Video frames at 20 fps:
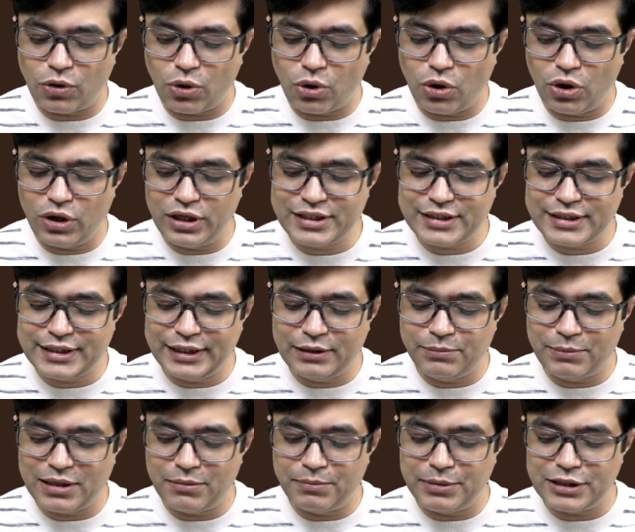all
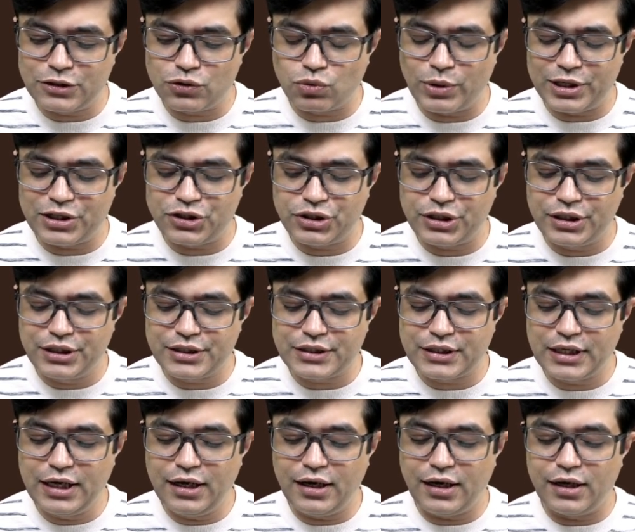statement-based questions